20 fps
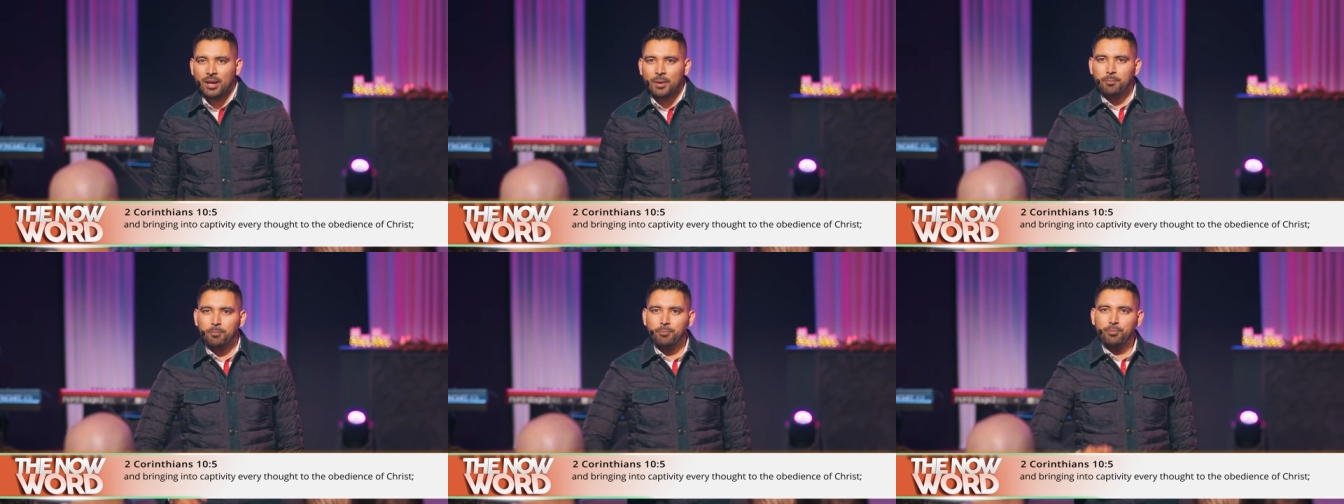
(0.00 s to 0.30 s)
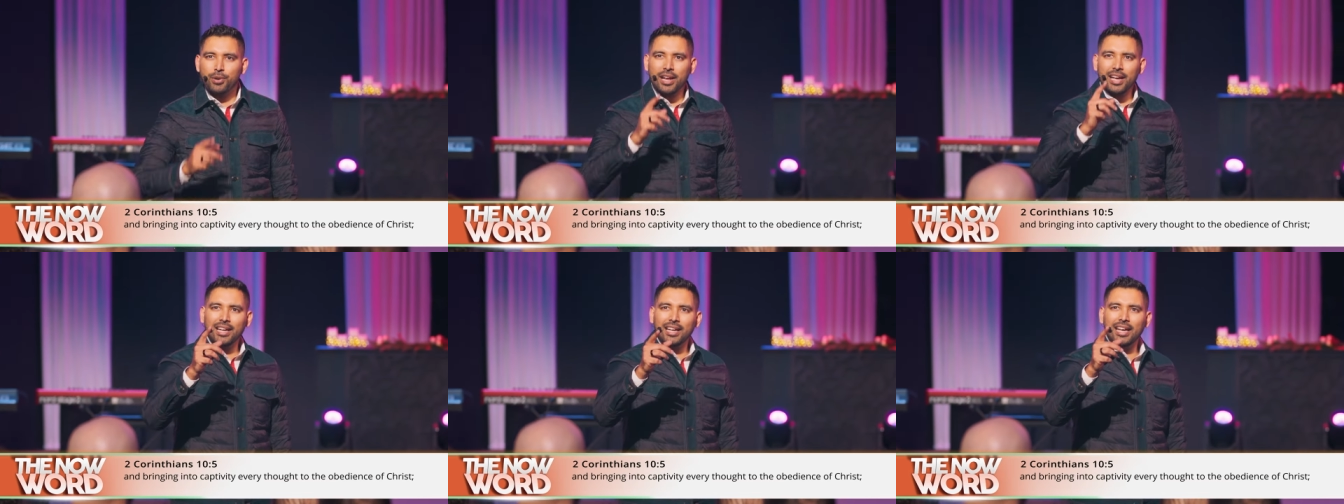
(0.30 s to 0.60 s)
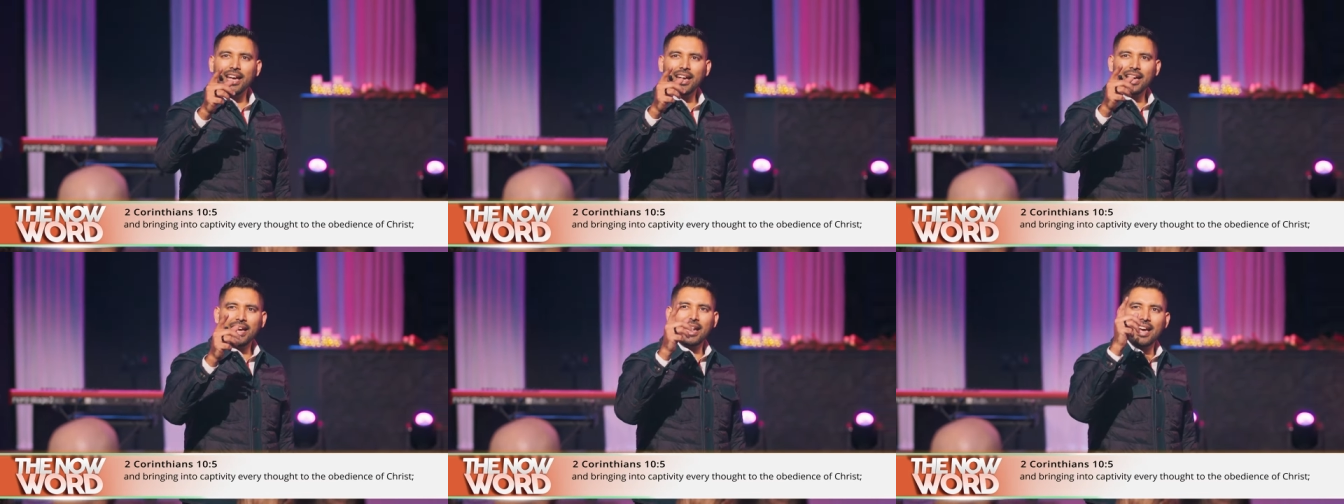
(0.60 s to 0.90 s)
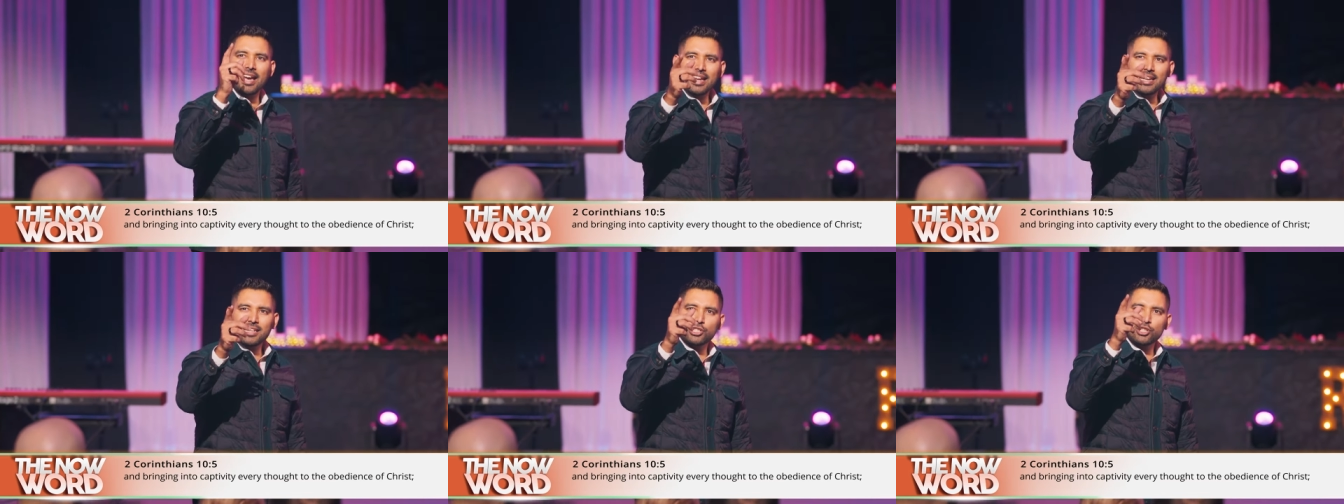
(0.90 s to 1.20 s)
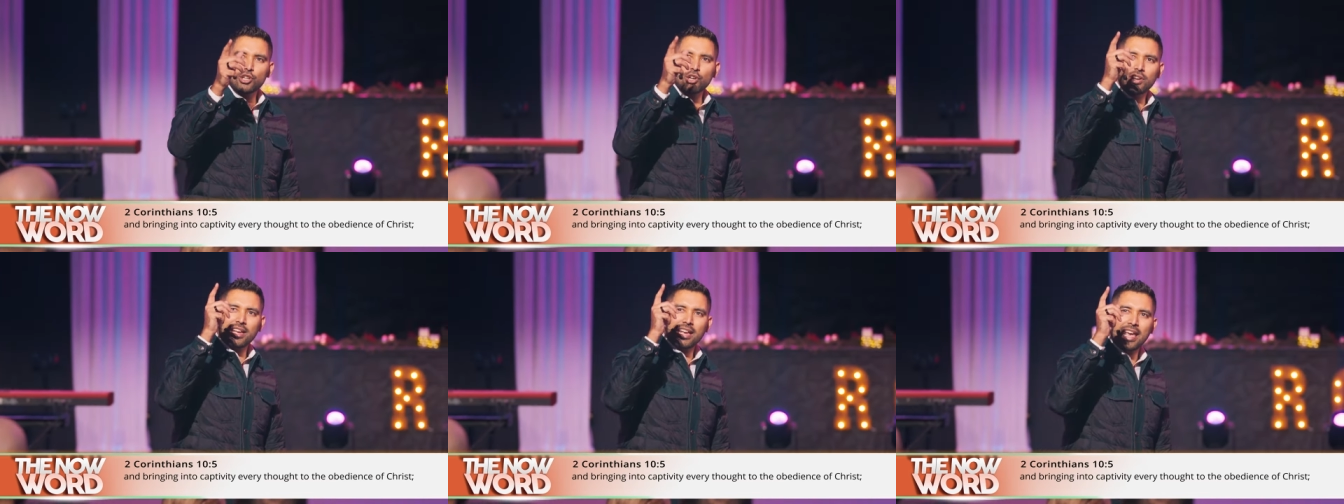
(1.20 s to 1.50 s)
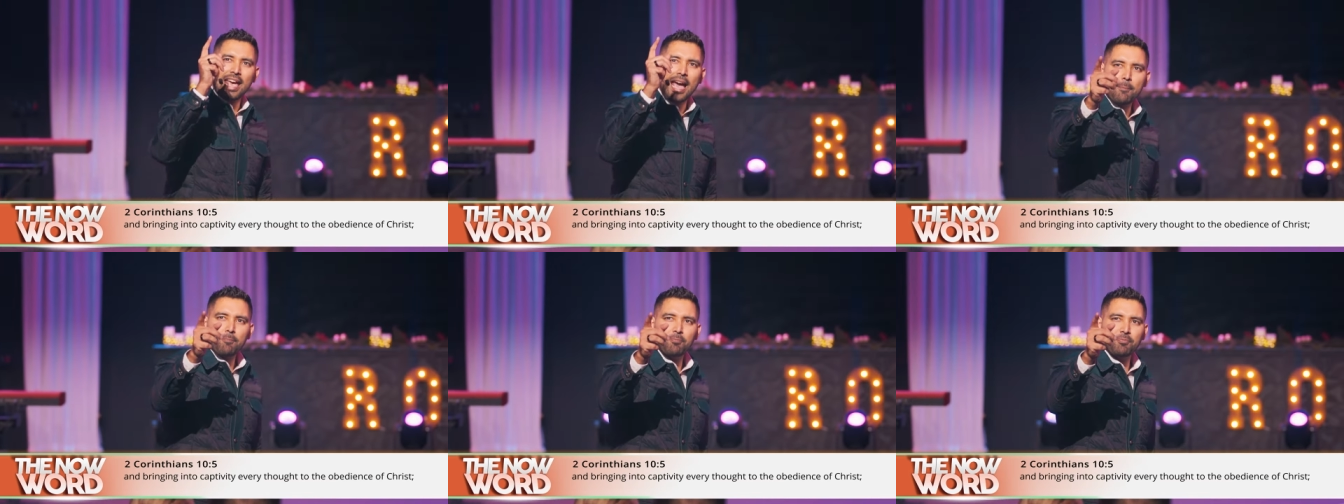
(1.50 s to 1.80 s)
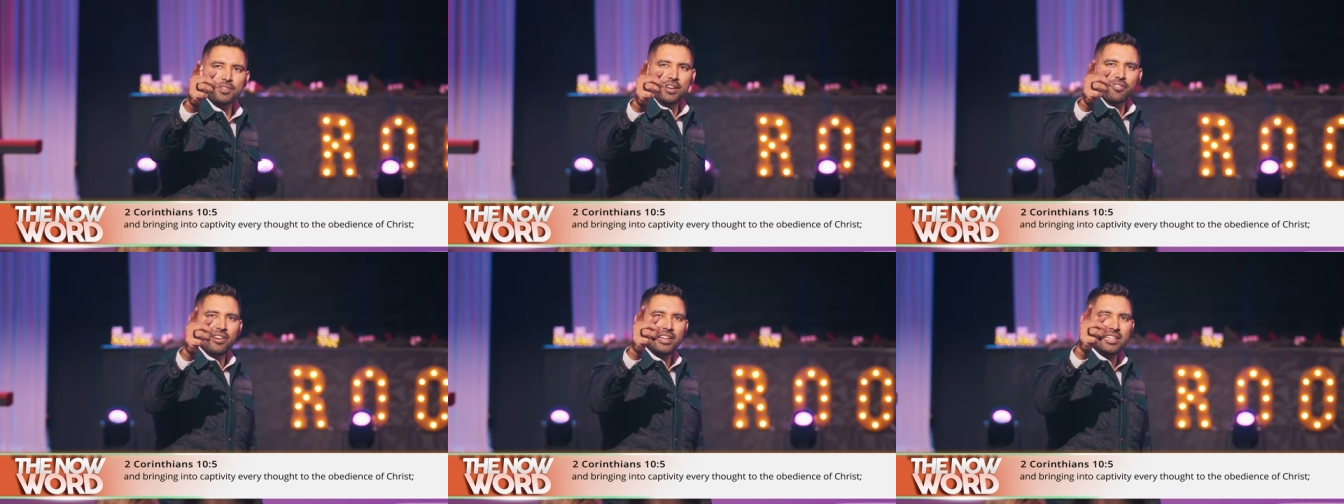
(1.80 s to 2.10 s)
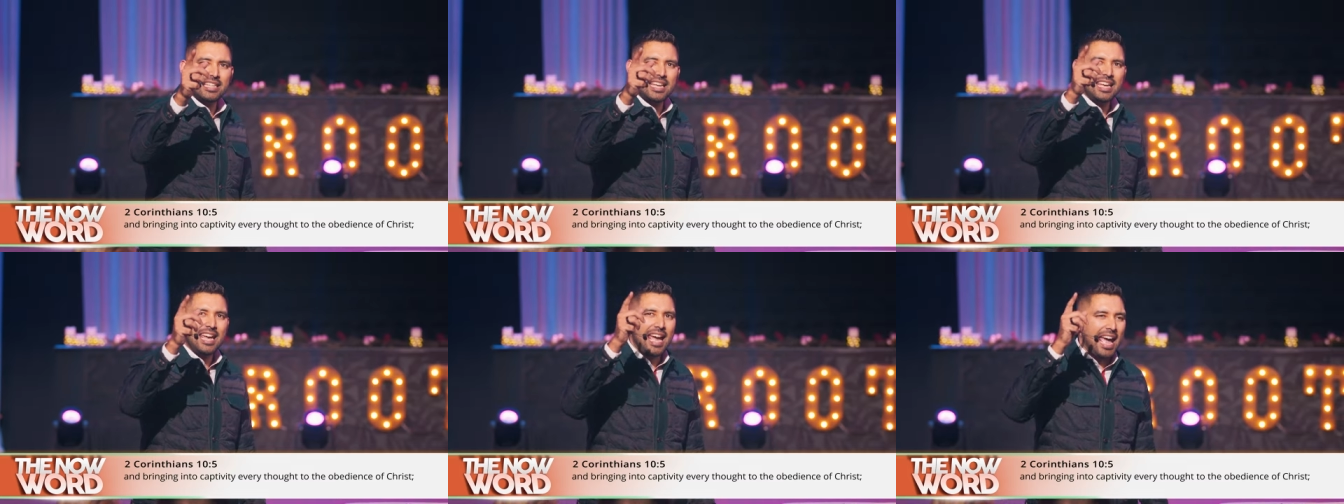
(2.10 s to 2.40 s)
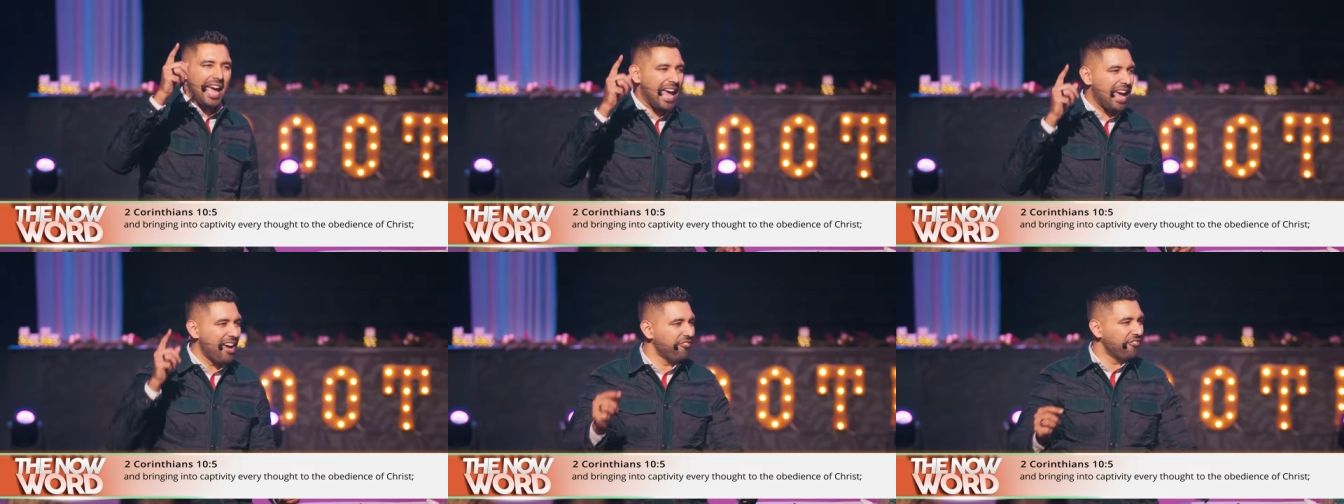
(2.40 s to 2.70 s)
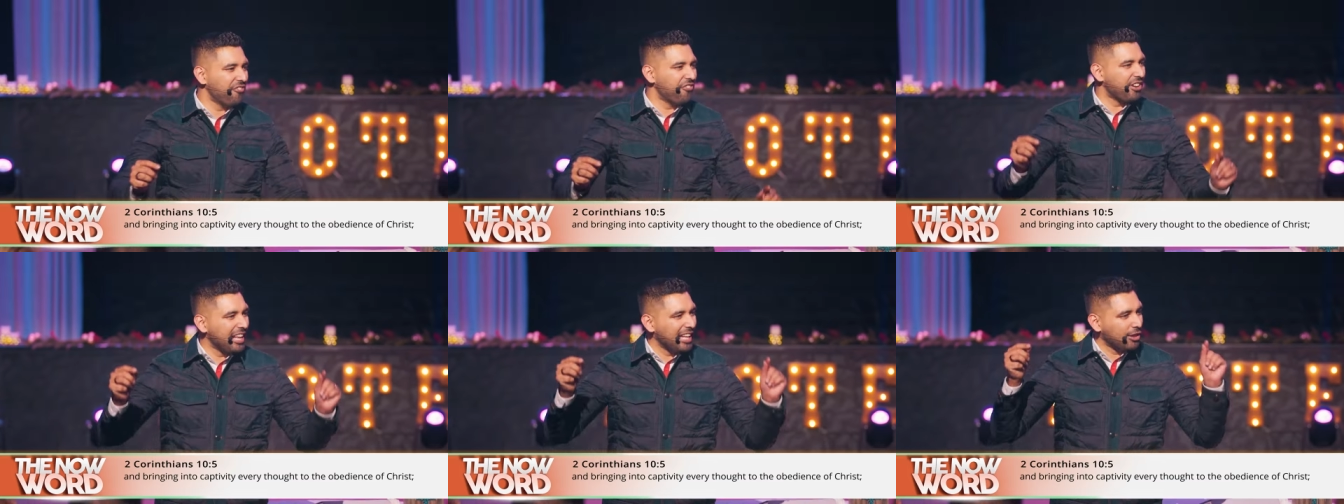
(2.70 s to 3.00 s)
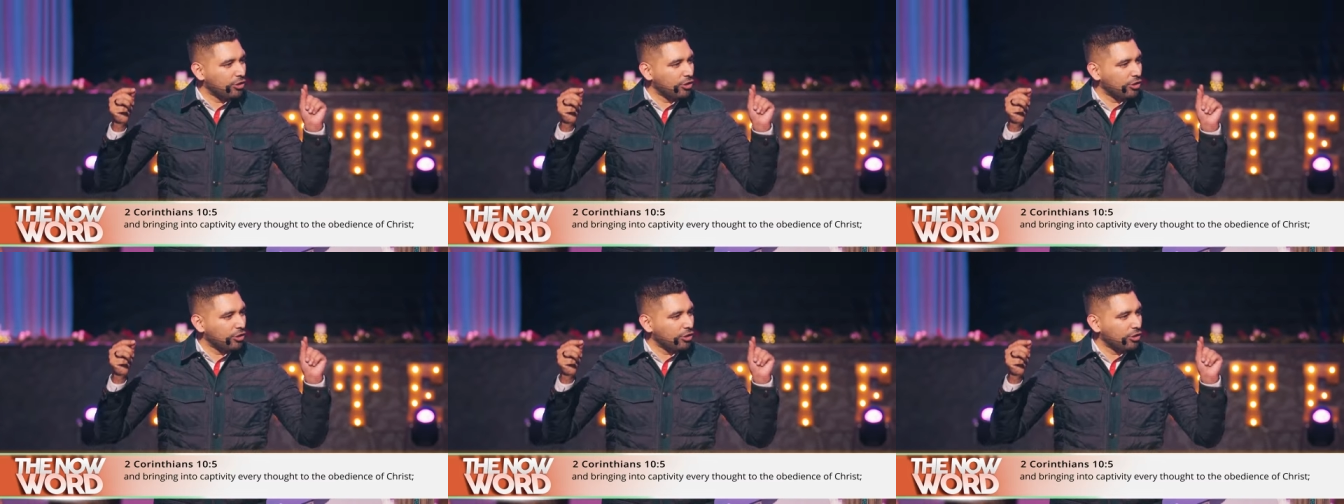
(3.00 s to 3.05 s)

Bringing into captivity every